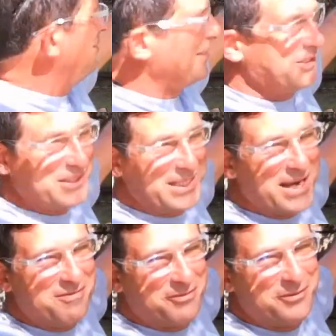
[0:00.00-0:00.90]
that just
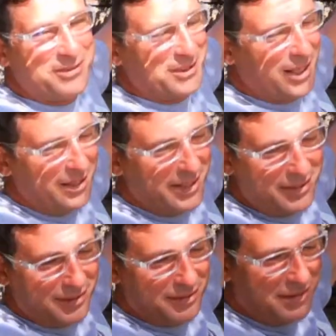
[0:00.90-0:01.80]
gave fruit that I let
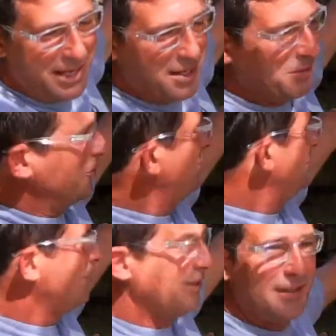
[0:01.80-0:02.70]
the animals
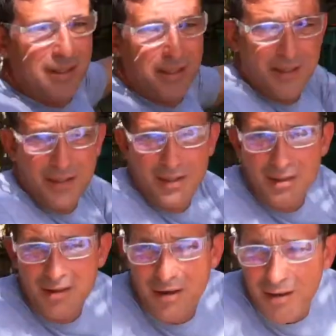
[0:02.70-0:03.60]
eat.
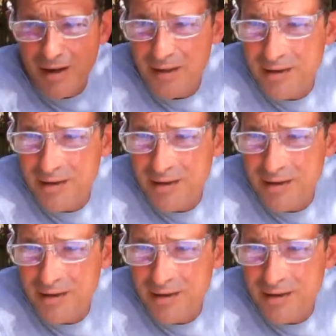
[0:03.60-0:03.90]
All right.